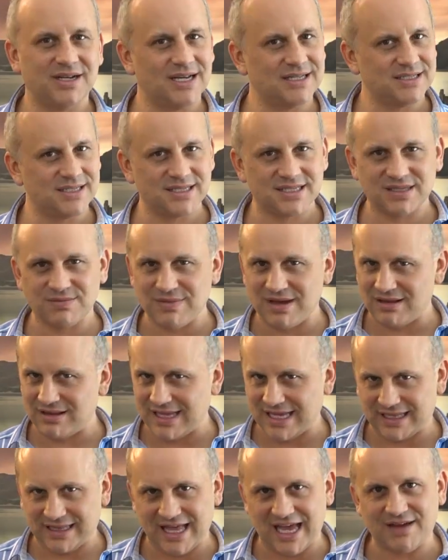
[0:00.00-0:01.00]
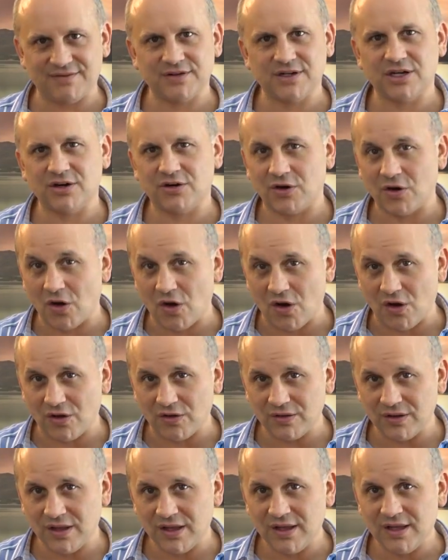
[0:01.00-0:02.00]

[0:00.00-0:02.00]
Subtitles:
doesn't smell like lavender at all.